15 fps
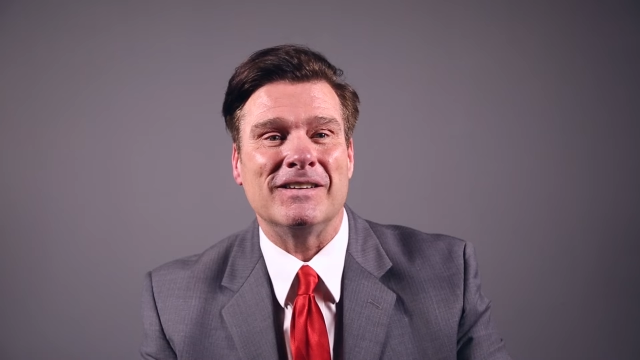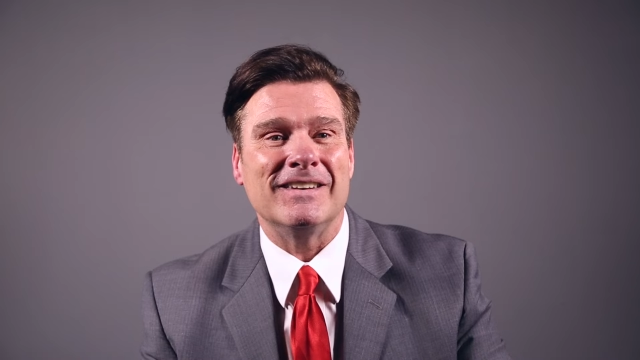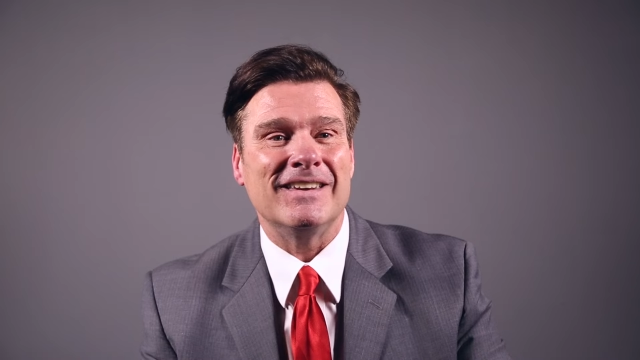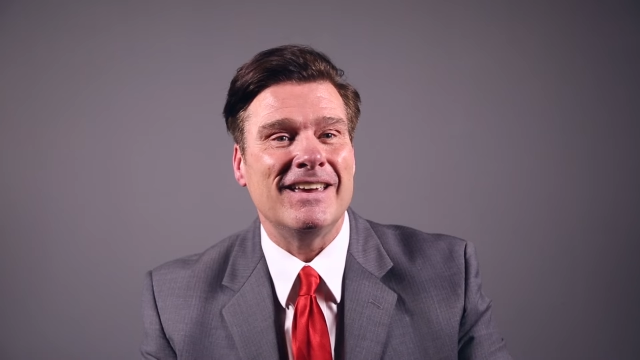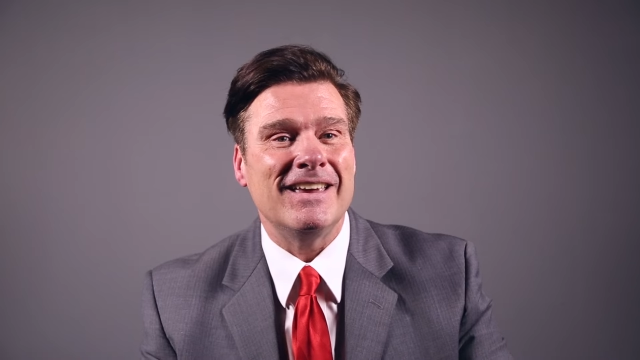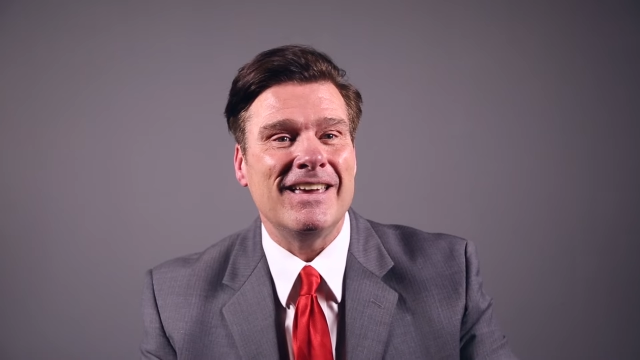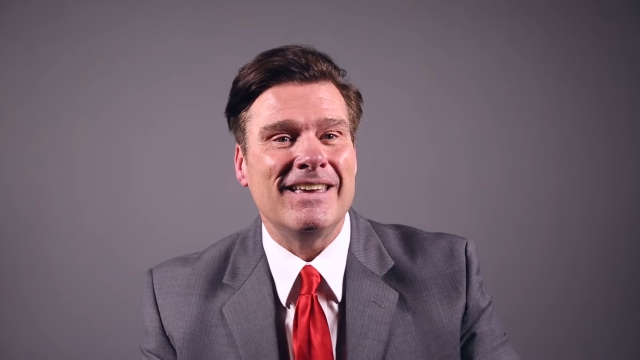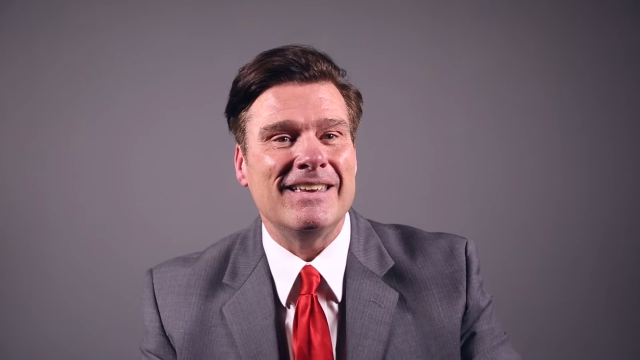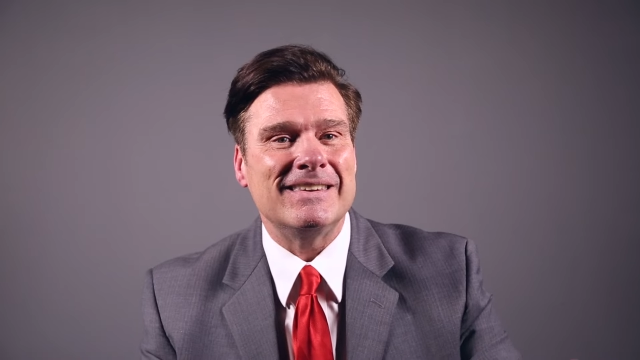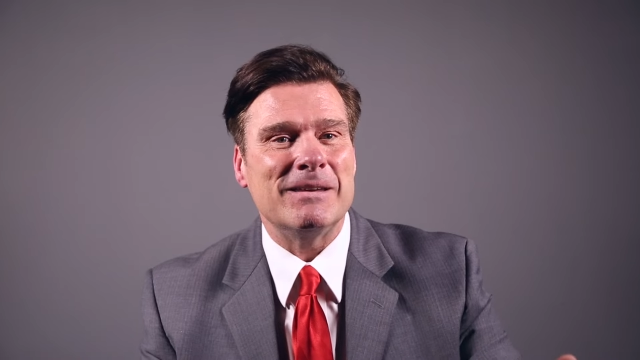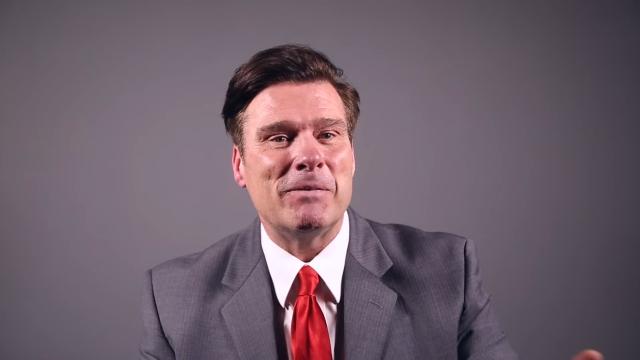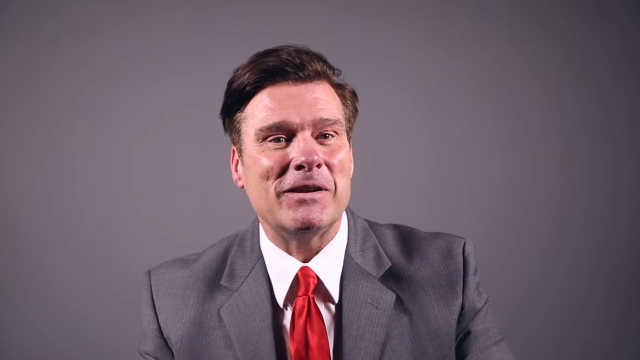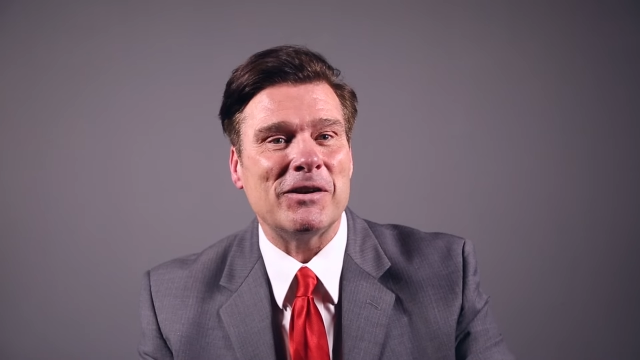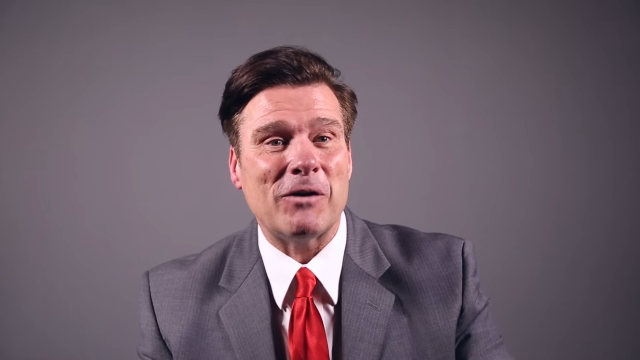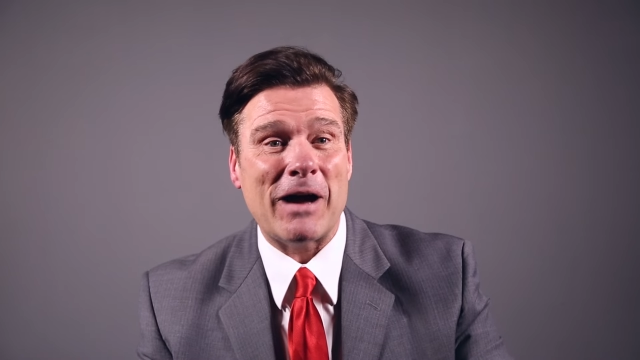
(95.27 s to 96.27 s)
And
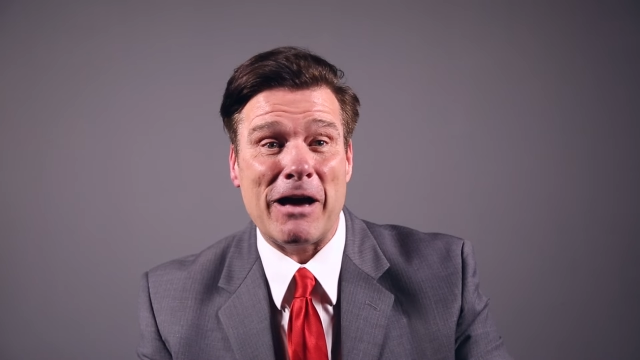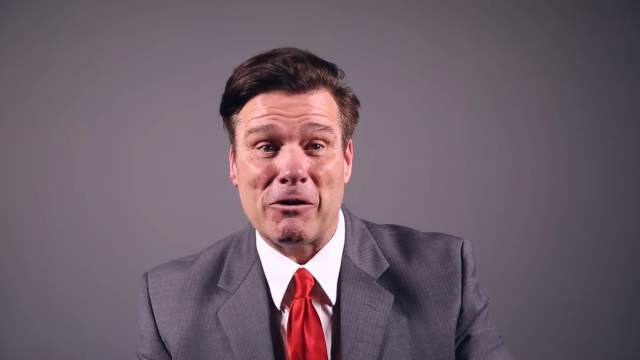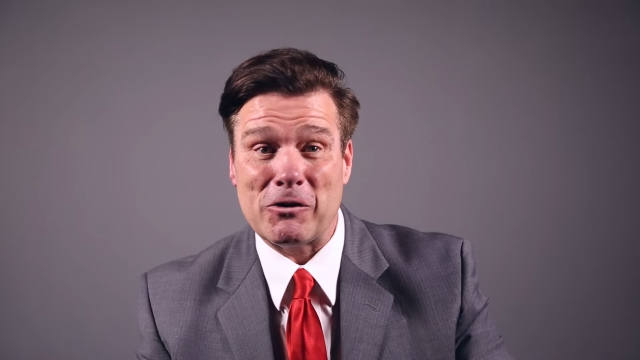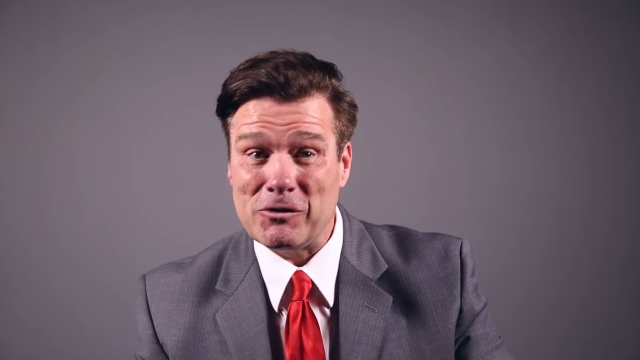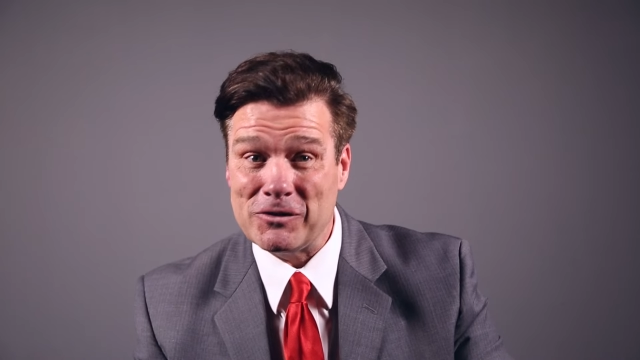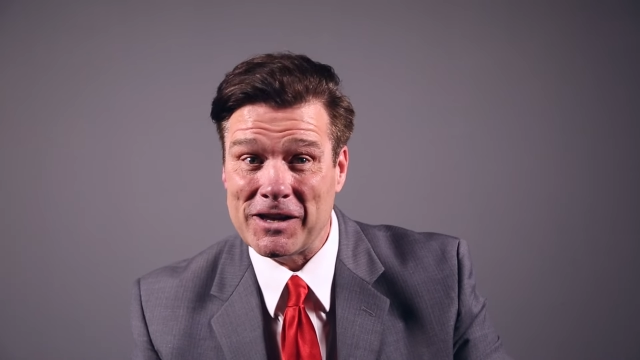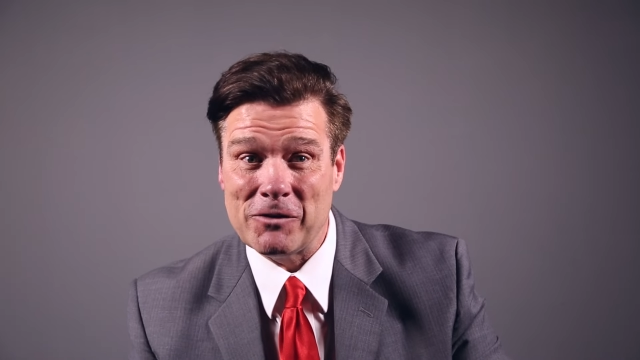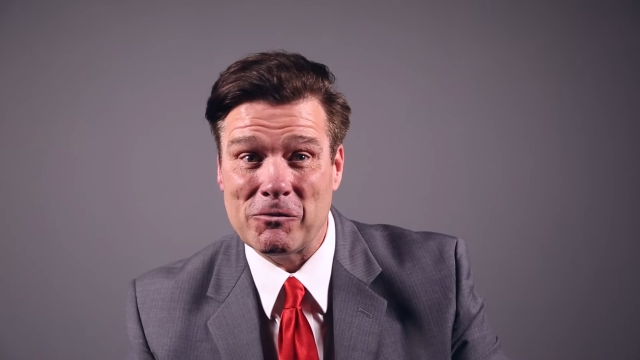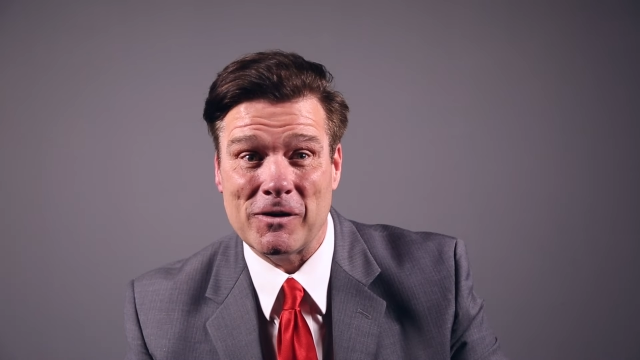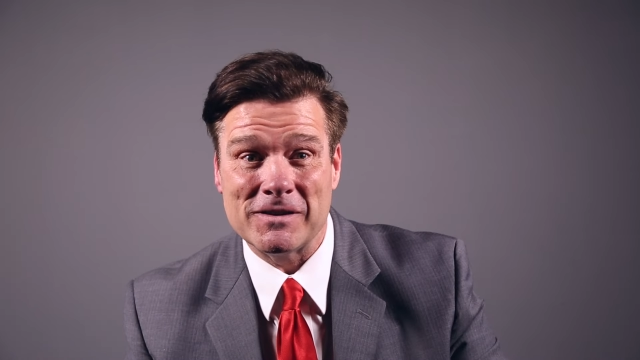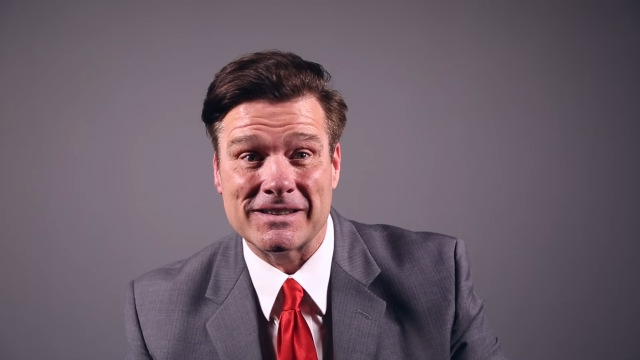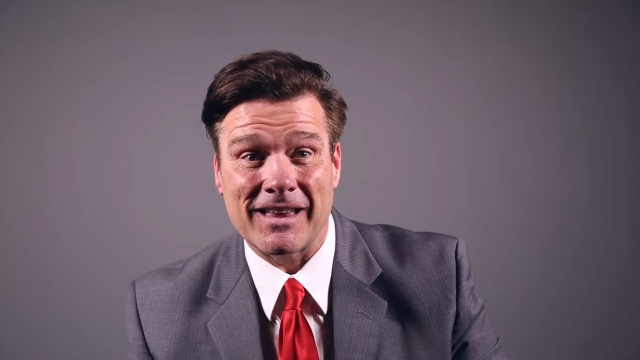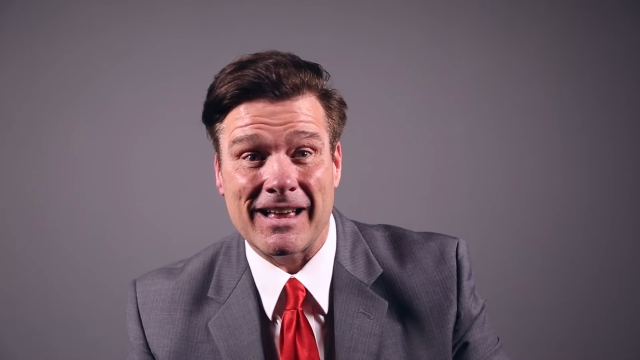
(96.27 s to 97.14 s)
depending on how her day was,